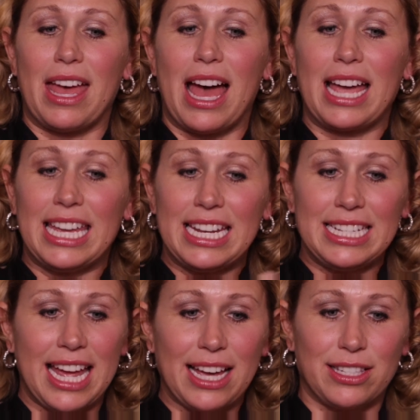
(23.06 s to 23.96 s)
I get
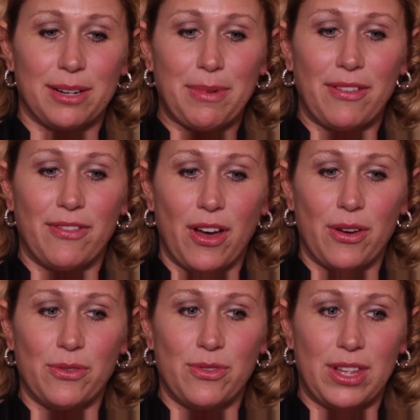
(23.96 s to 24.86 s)
a text on my
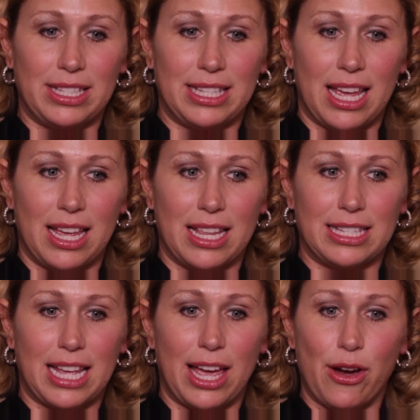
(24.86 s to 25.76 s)
phone that
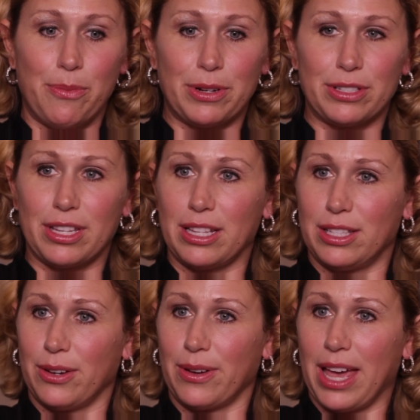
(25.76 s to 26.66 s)
says, "I hope your
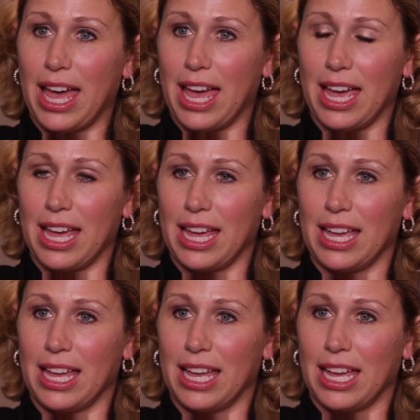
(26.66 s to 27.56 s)
son's okay."